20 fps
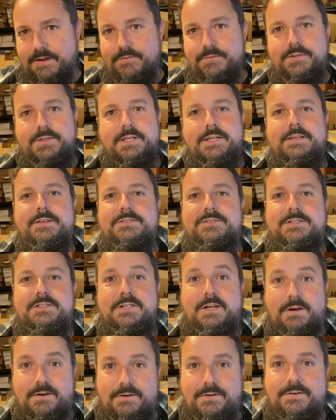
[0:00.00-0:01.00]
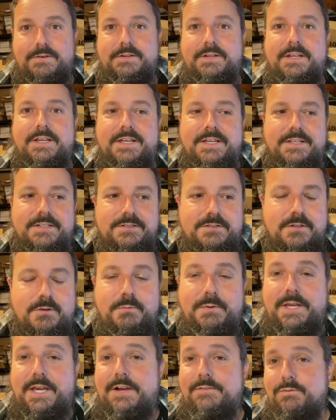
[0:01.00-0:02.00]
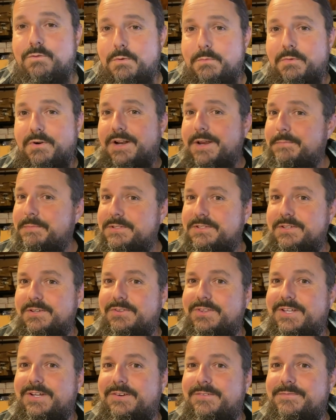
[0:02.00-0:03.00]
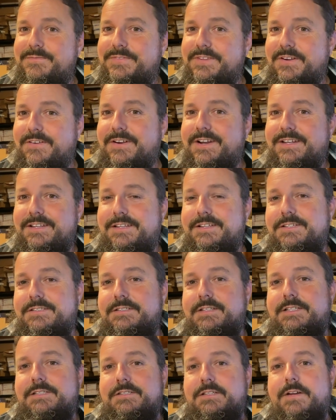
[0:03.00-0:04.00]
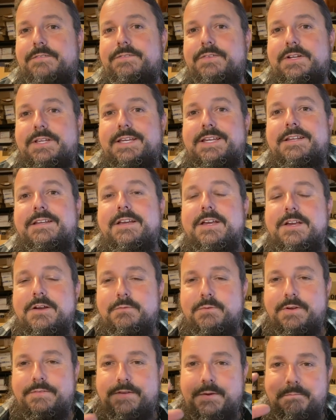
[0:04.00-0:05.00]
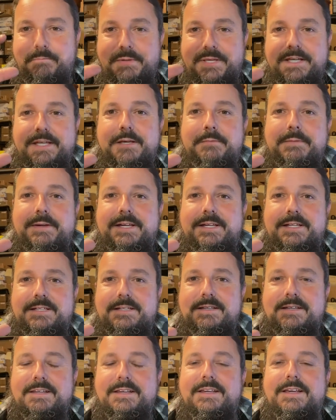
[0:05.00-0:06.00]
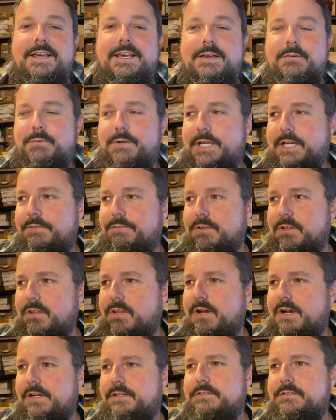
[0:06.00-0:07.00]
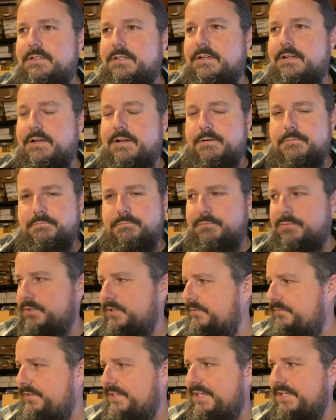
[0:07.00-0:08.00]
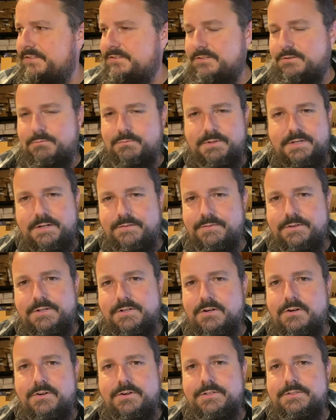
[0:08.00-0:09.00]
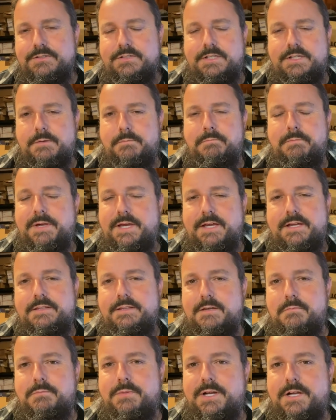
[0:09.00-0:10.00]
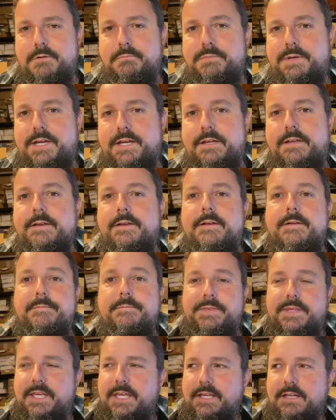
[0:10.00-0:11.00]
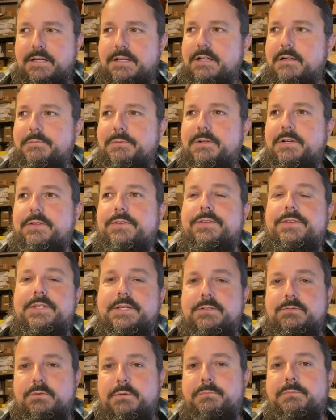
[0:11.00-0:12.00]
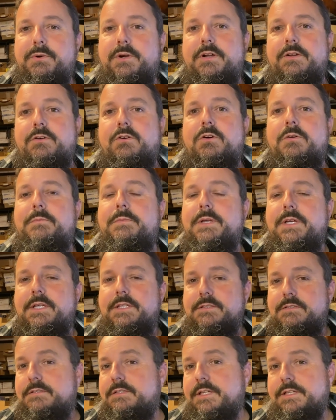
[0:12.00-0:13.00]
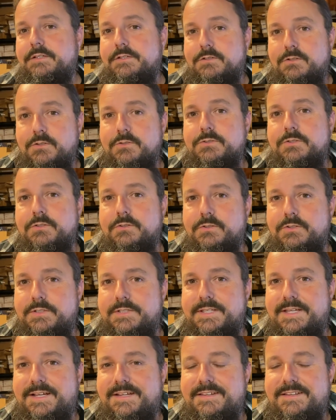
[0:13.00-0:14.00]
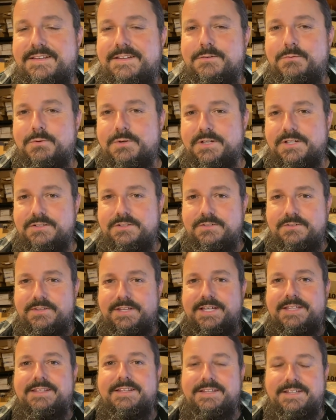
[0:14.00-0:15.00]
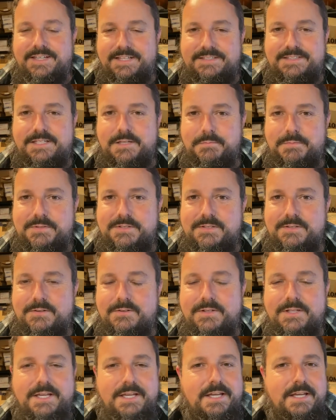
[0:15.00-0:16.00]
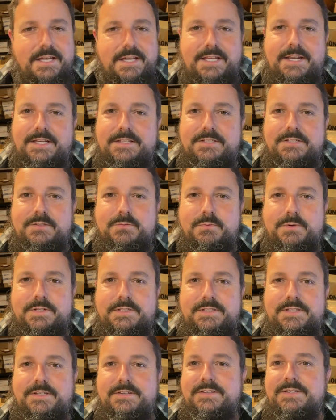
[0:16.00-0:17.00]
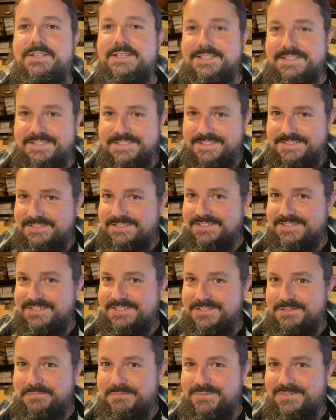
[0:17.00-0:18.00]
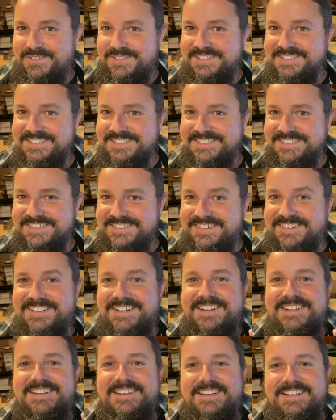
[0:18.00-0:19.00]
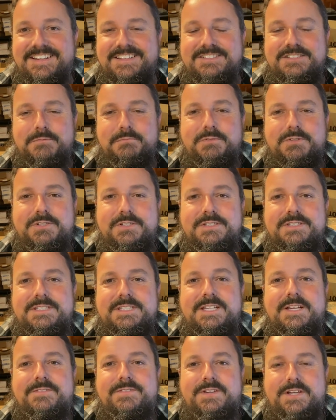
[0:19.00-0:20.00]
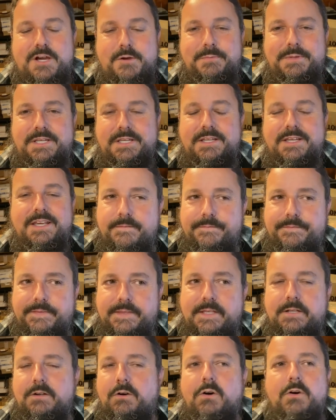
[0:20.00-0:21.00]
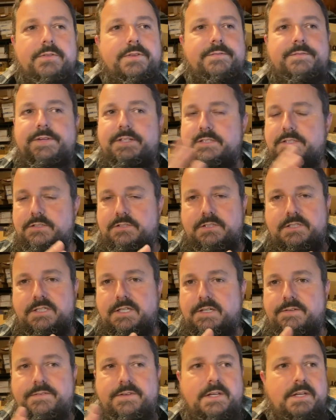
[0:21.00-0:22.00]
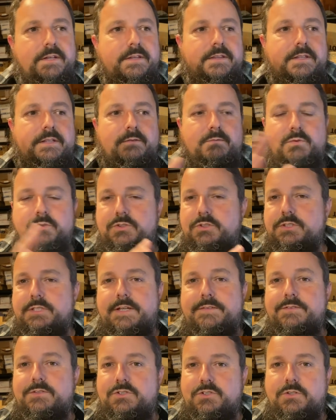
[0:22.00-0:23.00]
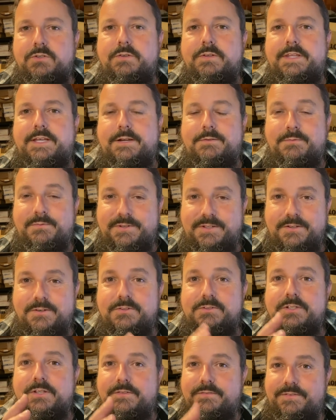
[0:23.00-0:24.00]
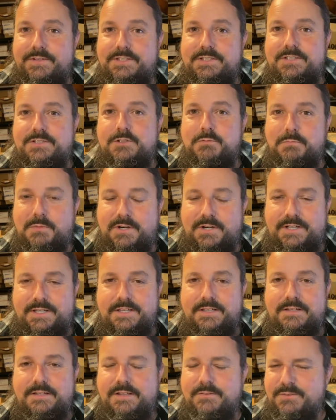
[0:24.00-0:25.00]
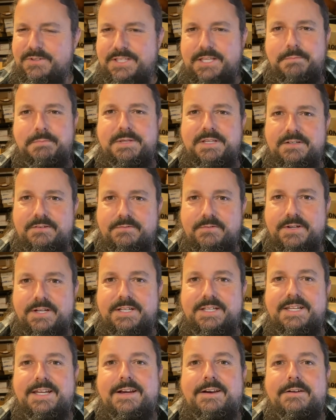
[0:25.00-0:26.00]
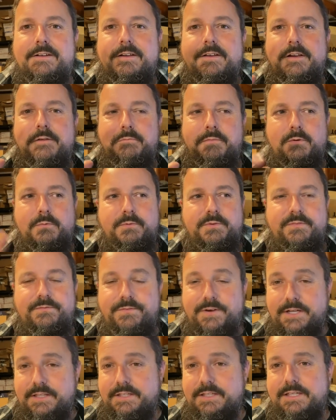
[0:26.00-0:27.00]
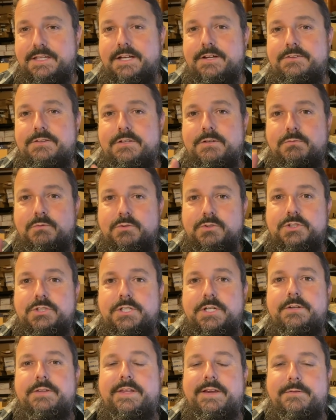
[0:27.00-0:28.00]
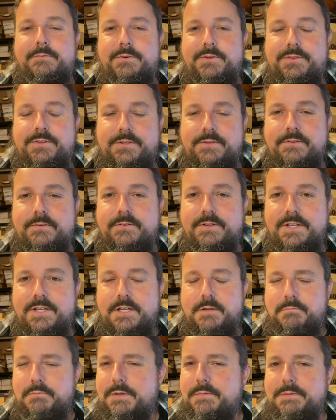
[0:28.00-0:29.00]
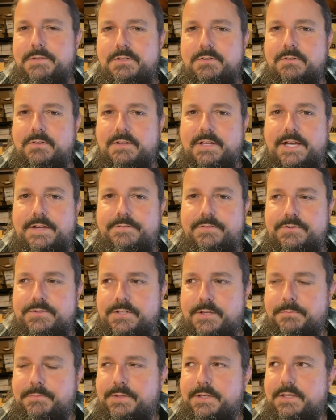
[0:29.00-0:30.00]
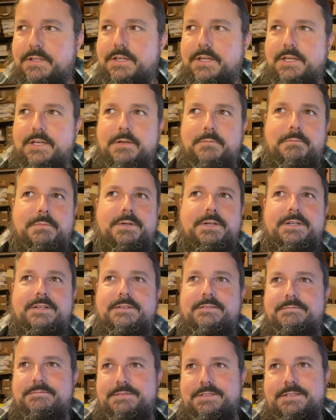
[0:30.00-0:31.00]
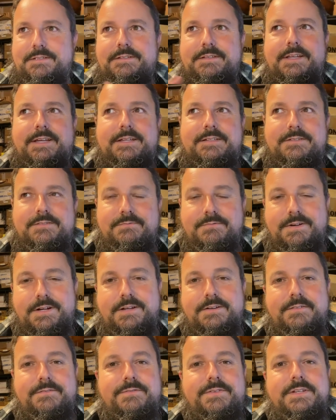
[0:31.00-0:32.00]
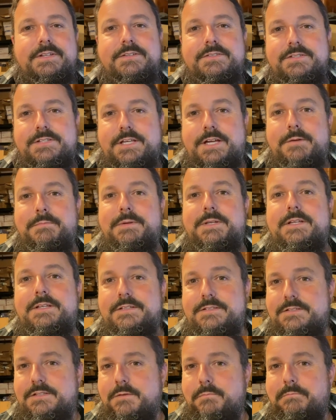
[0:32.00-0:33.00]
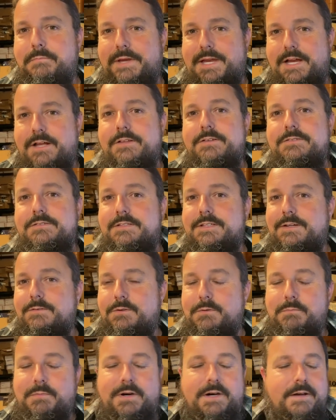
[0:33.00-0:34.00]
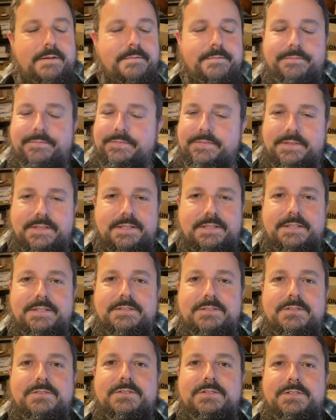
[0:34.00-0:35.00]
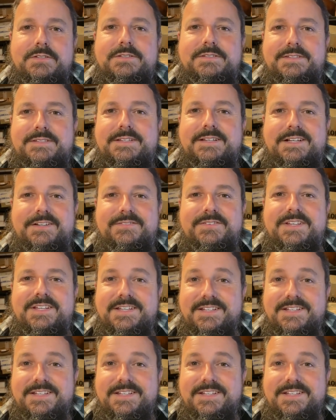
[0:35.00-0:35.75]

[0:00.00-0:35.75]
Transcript: Everything else gone. So we have one more episode though, all right? Because let's not forget, we have that piggy bank and we have a locked um, briefcase or whatever you call it. It's like a bag, that brown bag, and a couple other things we brought home to take a closer look at. We're going to do that in the next episode. And I just want to tell you, it doesn't disappoint, all right? some good stuff coming. You know, all the vintage stuff, we'll just have to show you that when we go to the vintage market. We keep getting rained out, but when we finally get out there, we'll share that with you, maybe do a live or something. But the next round of videos coming is the pallets that we bought. This is good stuff,